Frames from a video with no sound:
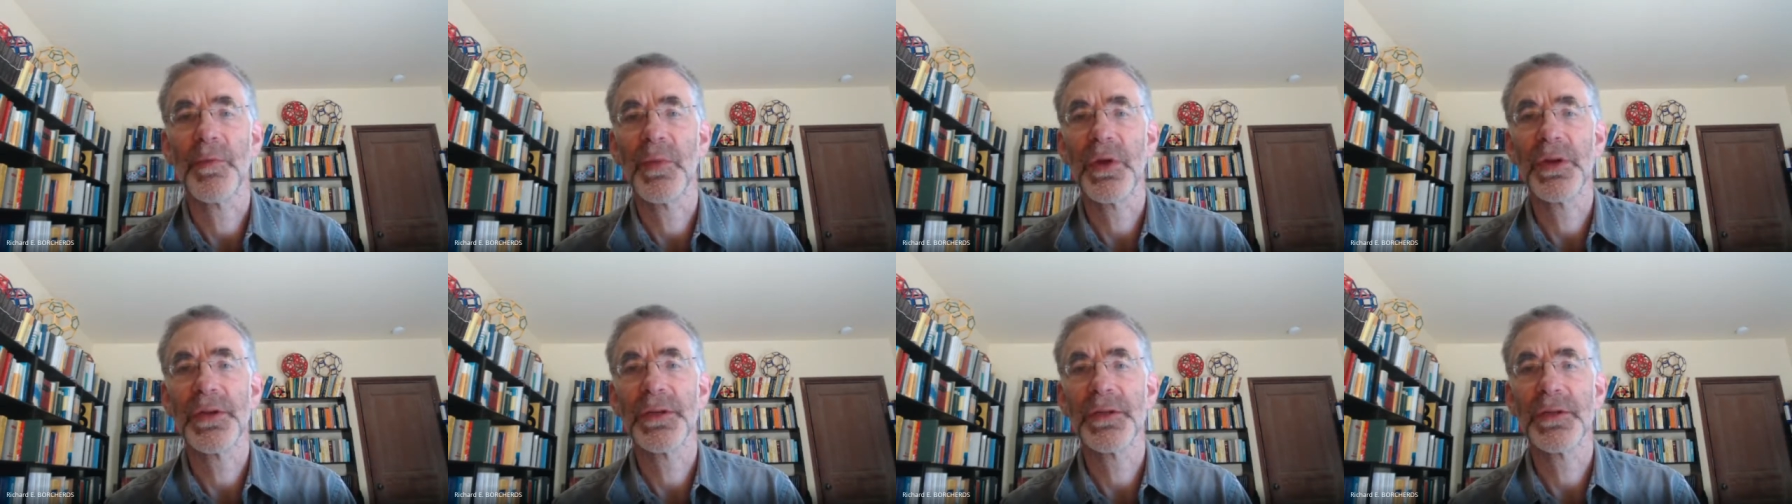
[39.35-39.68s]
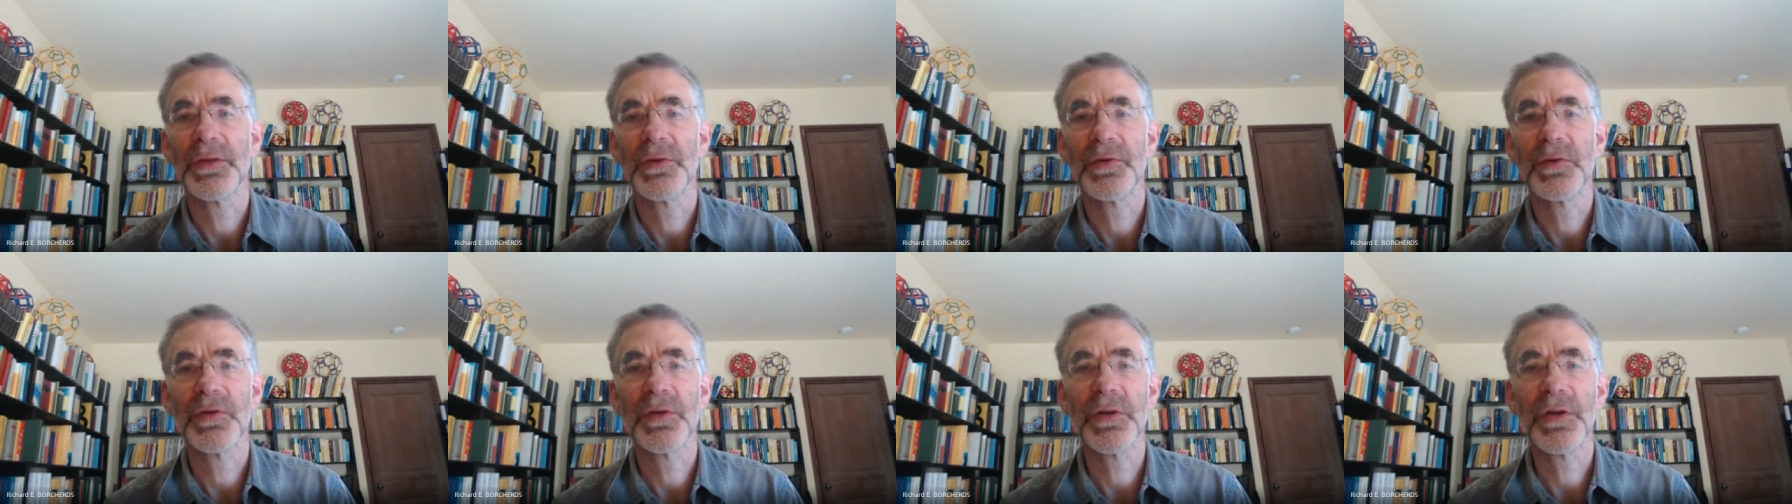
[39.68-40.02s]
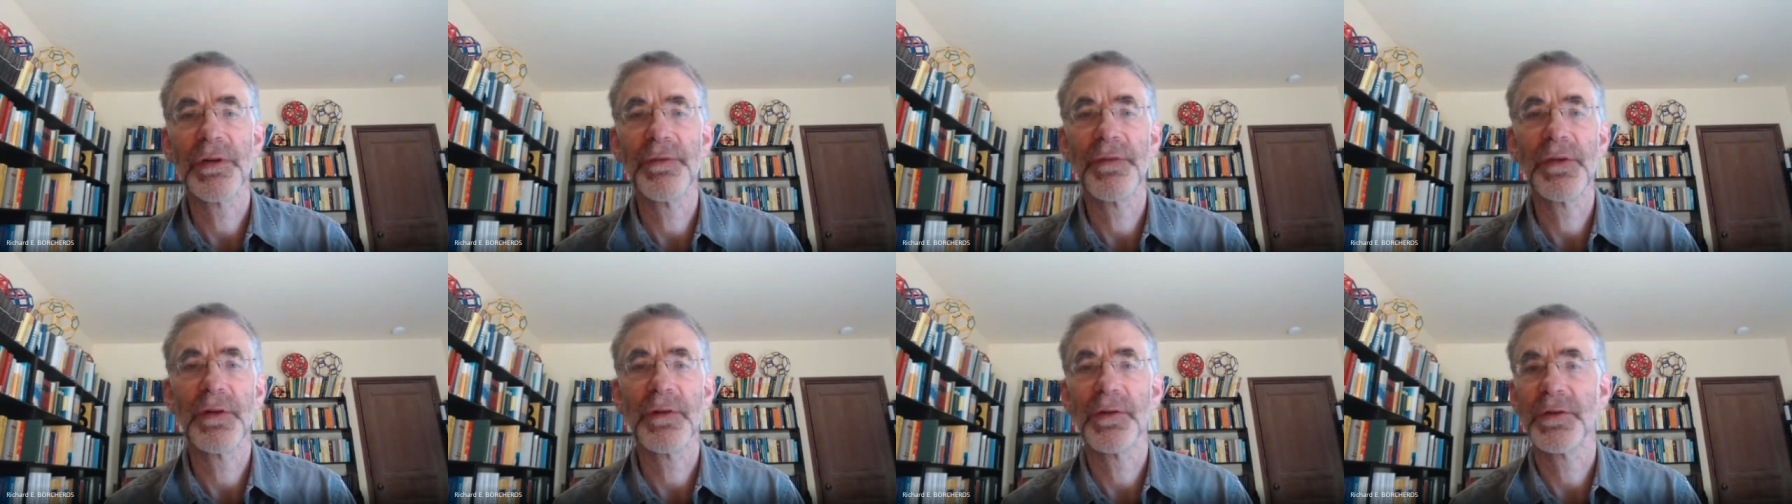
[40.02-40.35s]
but it's
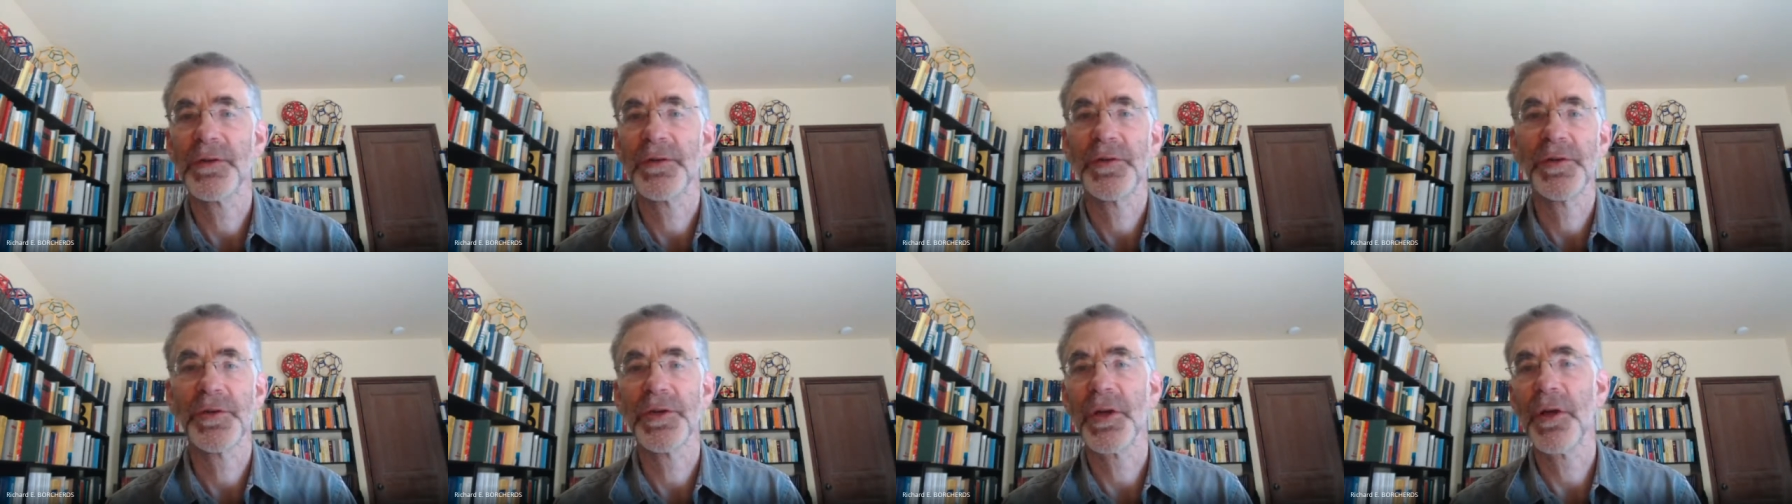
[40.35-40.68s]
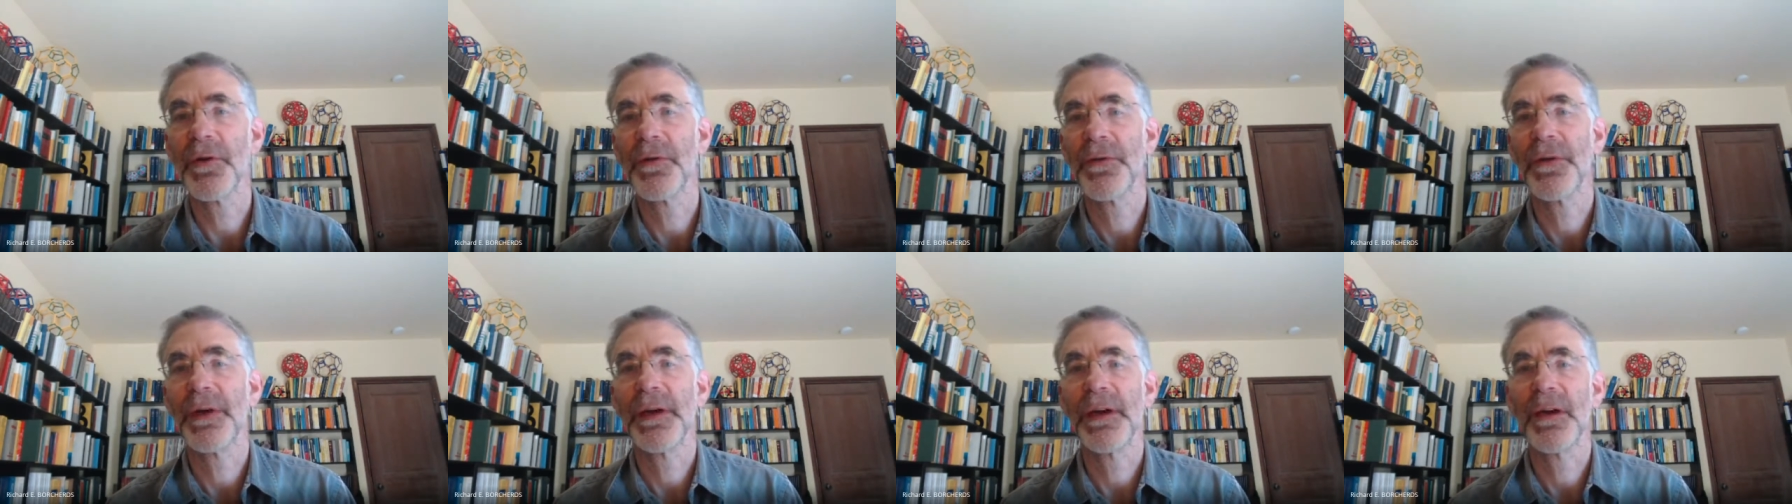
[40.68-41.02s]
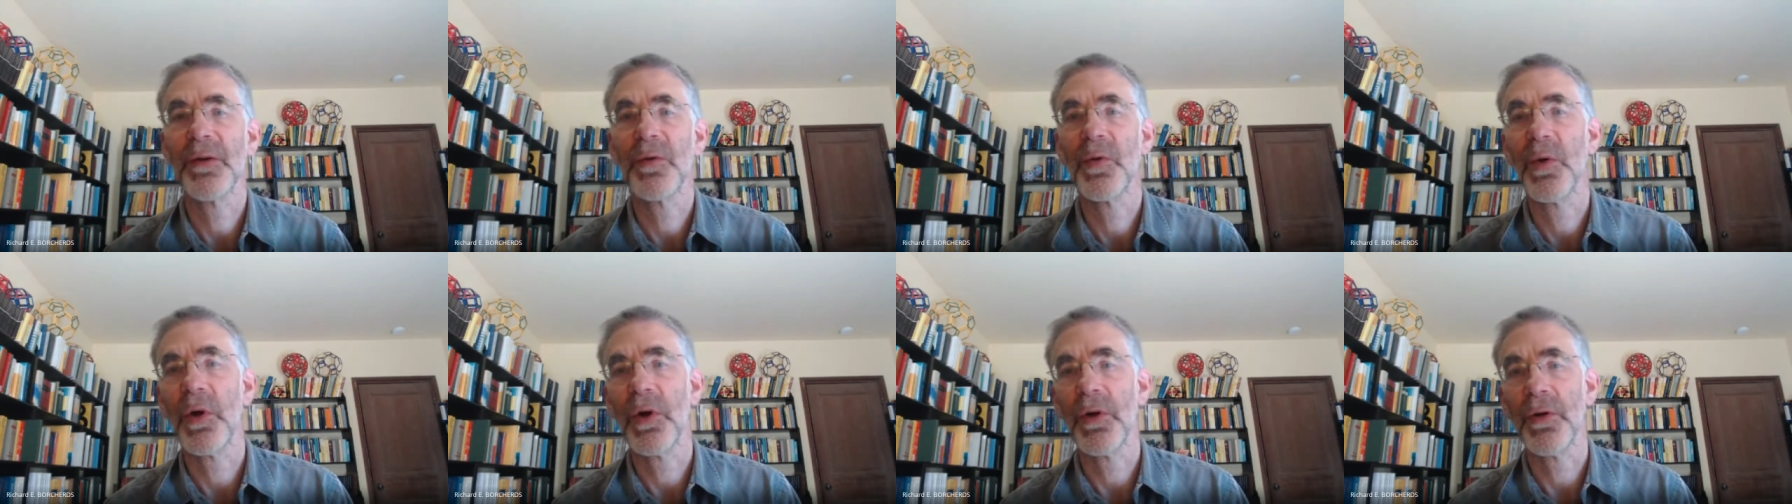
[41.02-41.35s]
trivial to show they
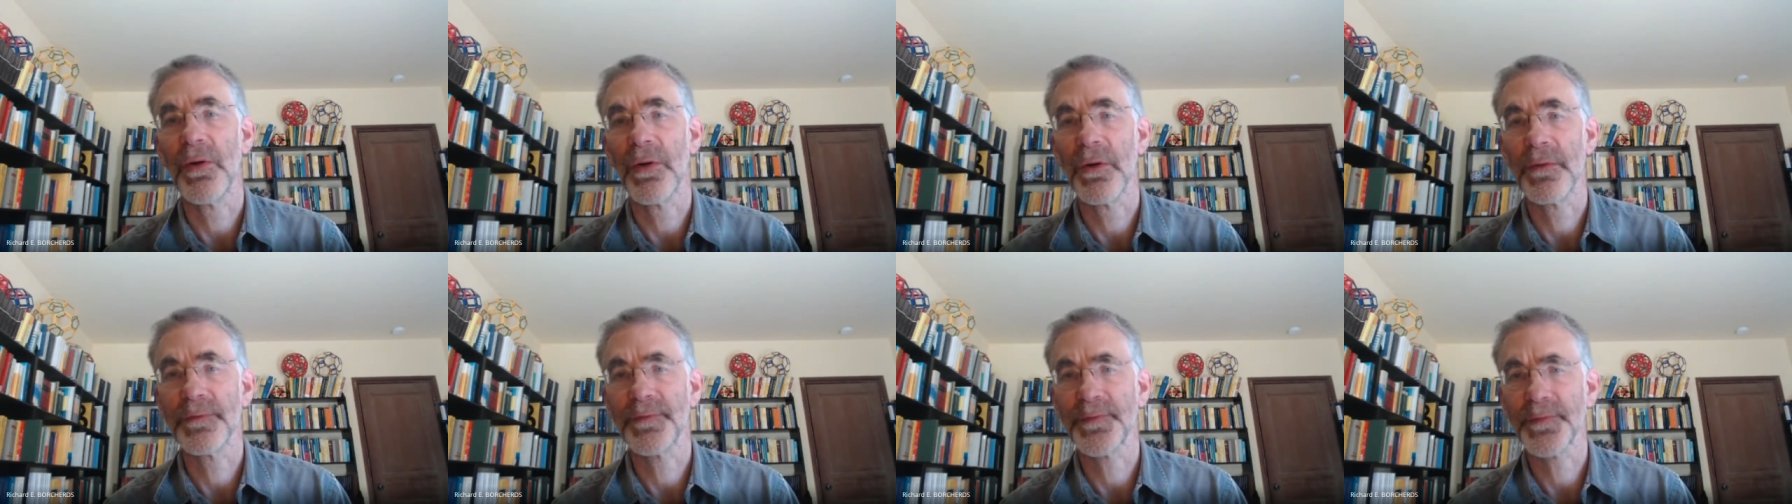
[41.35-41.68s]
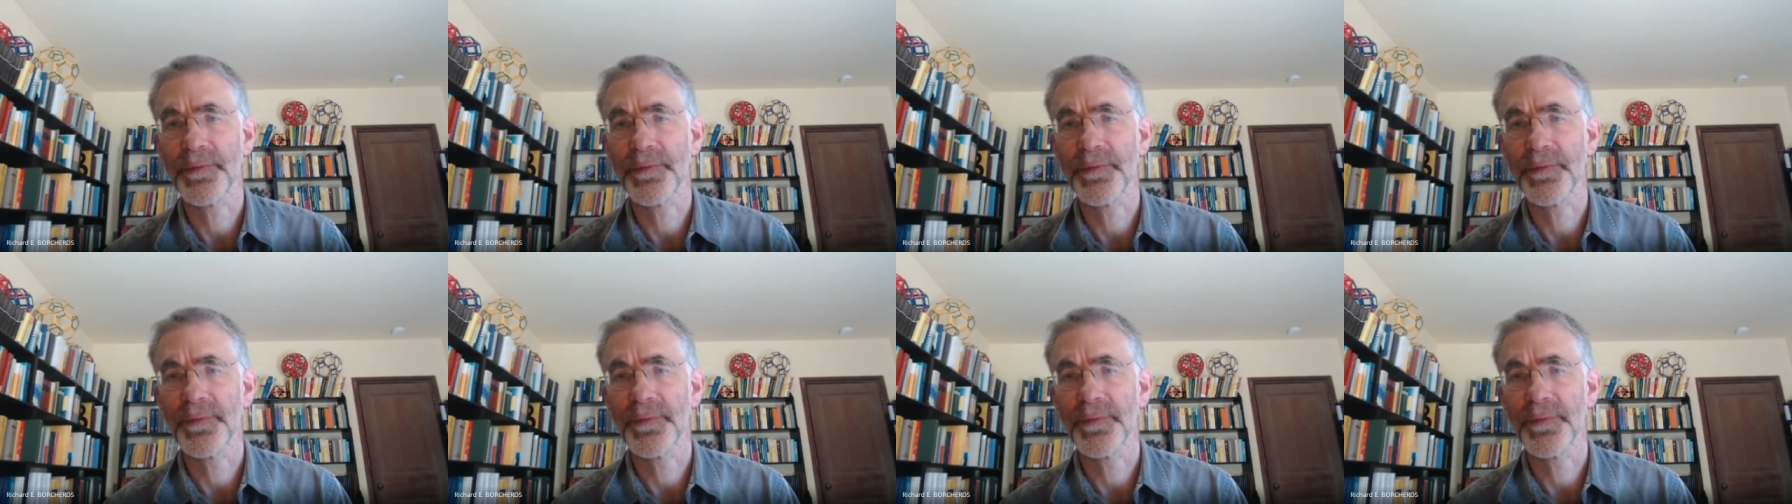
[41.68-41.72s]
are wrong.